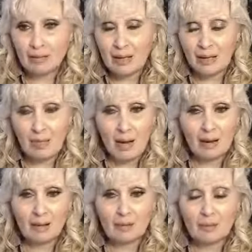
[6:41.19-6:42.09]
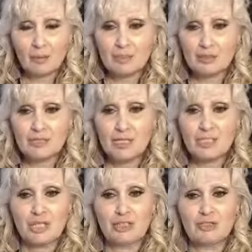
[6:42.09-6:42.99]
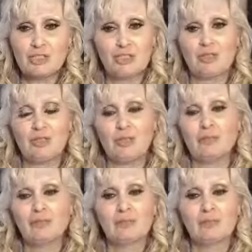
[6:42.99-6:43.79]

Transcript: Think about it. Look what they're teaching your children.